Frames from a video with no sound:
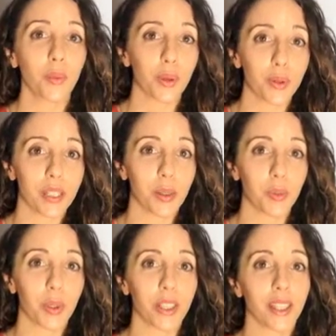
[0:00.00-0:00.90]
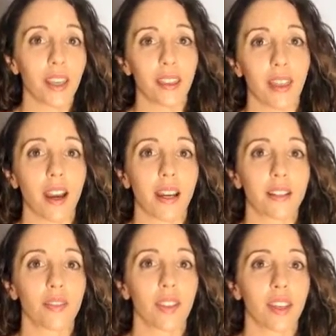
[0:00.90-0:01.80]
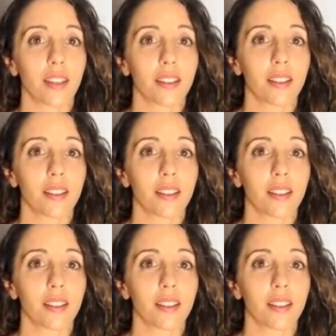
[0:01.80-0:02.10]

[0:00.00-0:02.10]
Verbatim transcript: protein pudding, that kind of thing.